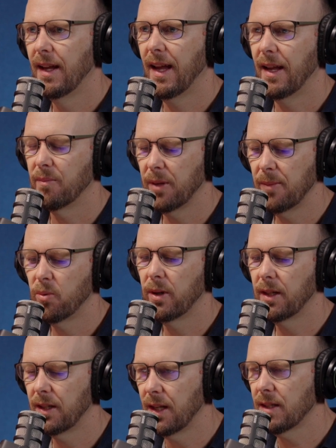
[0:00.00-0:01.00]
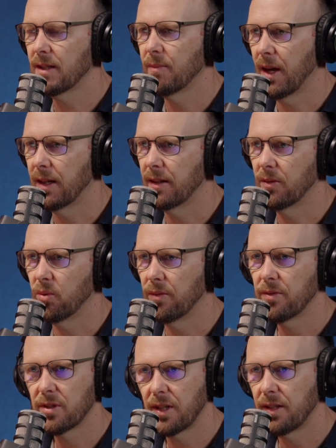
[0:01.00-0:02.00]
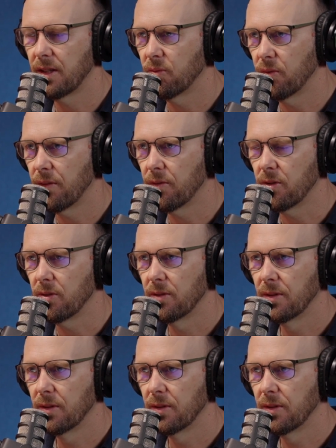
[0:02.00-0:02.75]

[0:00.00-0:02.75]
and people get an estimator and all of a sudden their revenue